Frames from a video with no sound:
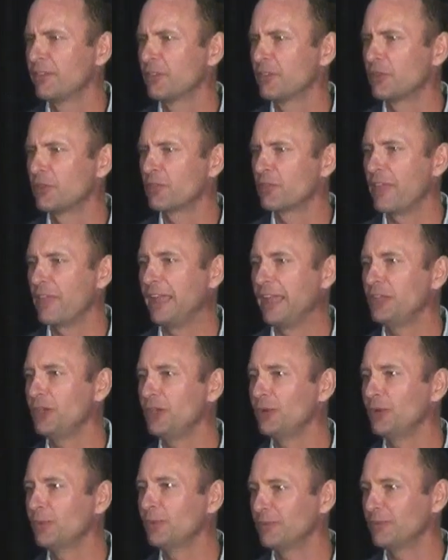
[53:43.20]
thank
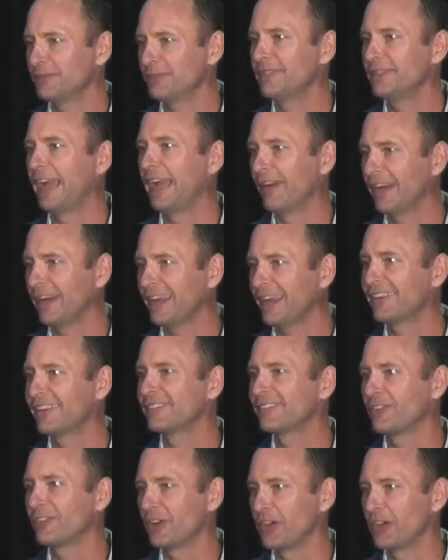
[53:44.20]
you, Eric,
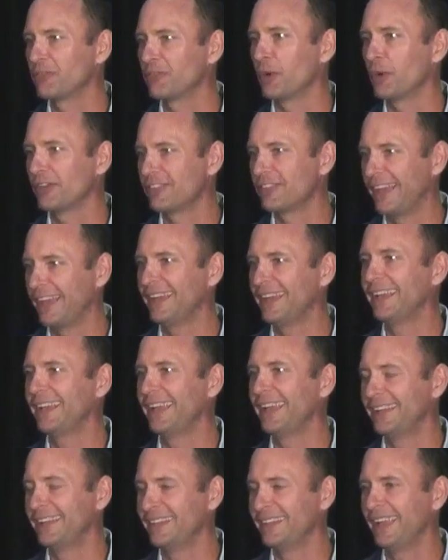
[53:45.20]
for your foresight
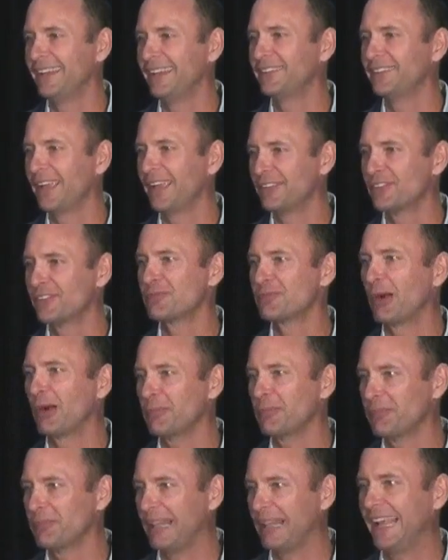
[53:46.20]
and
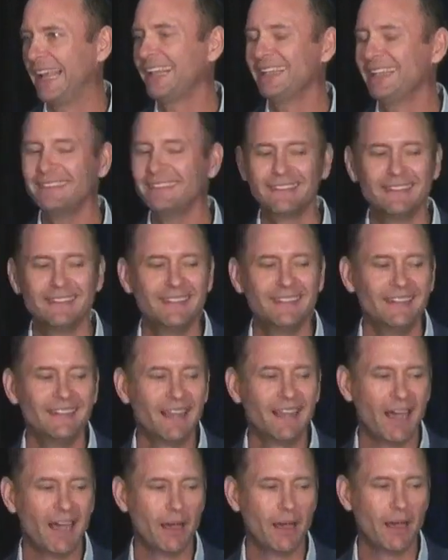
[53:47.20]
smart planning,
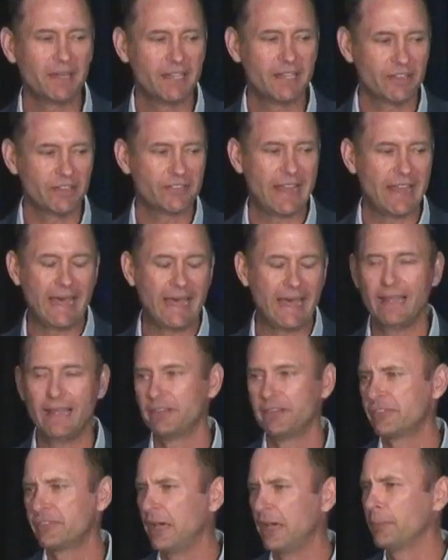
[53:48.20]
because that
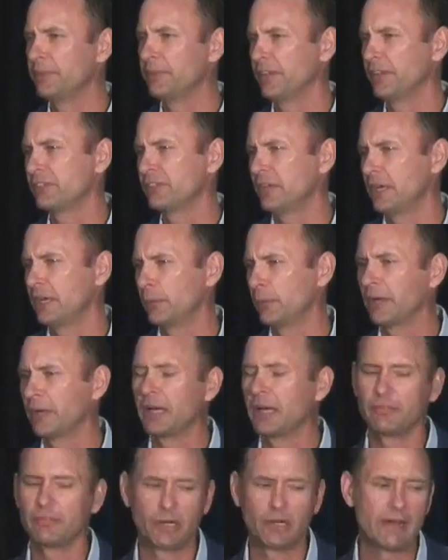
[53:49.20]
has helped us in our
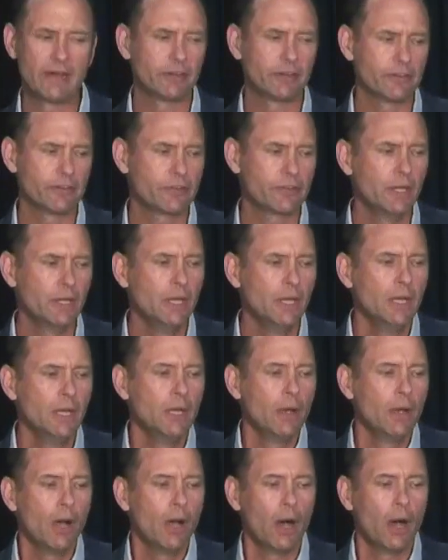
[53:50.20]
recovery efforts.
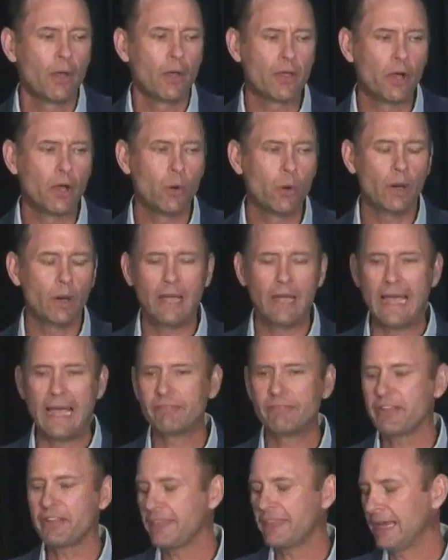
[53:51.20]
Although
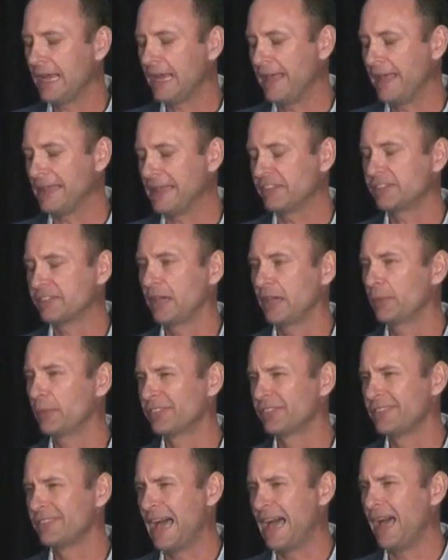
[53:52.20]
everything at that site
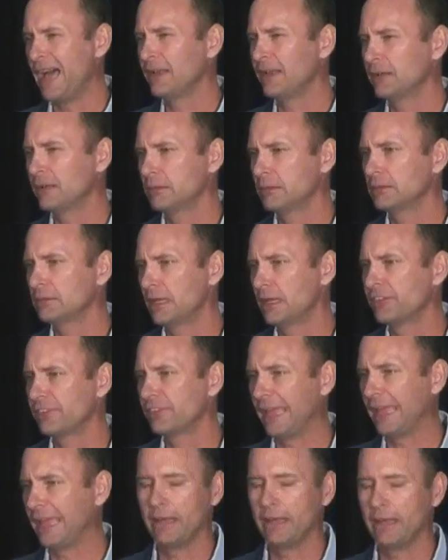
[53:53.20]
was not
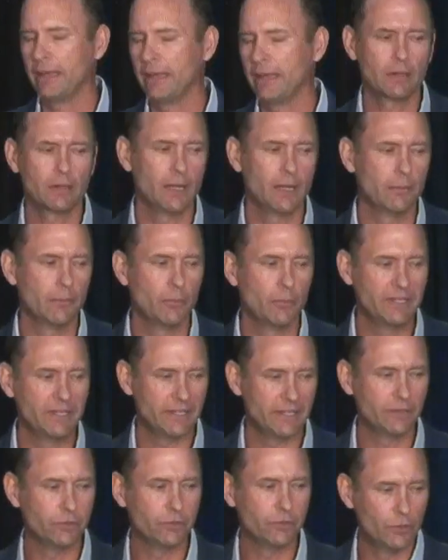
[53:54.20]
unscathed, we
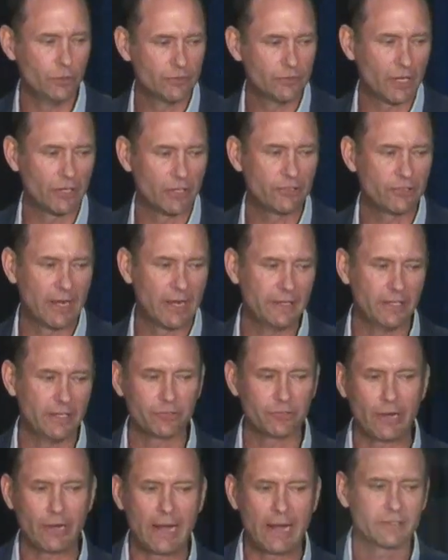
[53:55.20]
did lose our John Deere
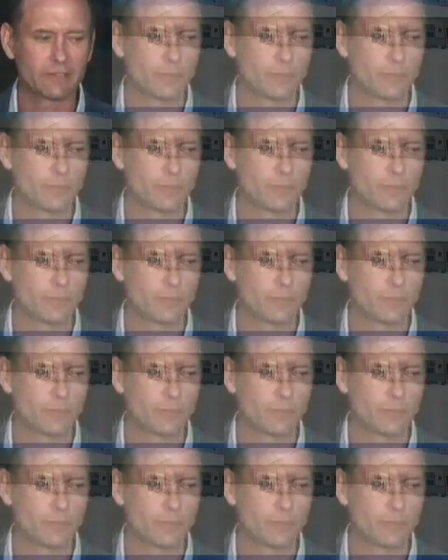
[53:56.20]
tractor